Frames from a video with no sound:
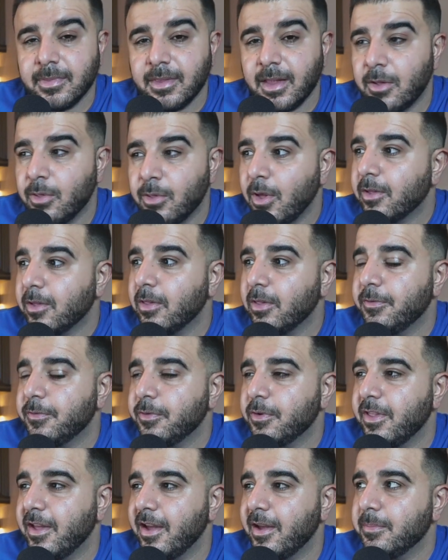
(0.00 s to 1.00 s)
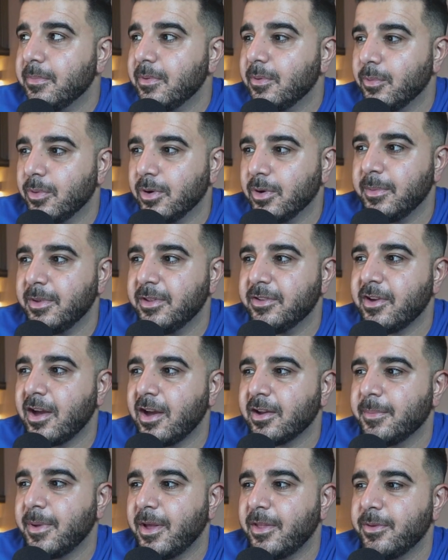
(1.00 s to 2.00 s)
Luckily for them, we're going to be talking
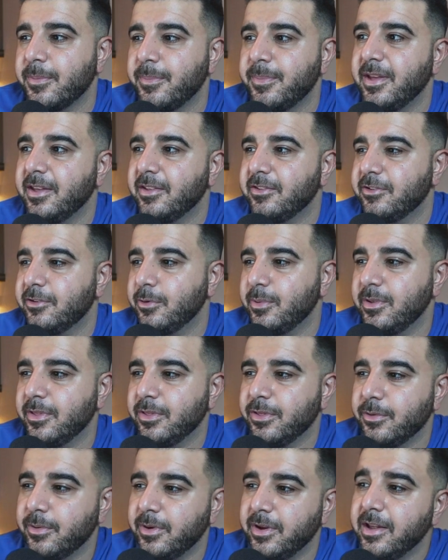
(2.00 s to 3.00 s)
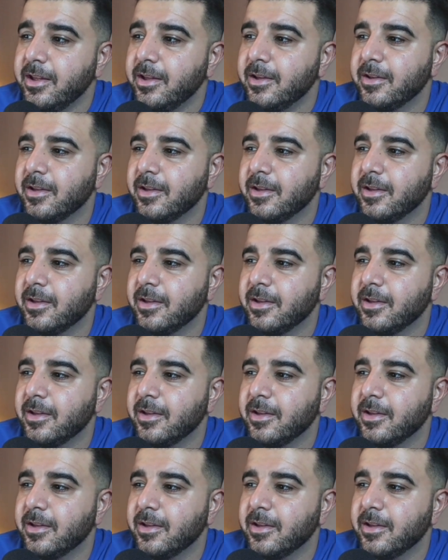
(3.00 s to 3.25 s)
about them being 2-3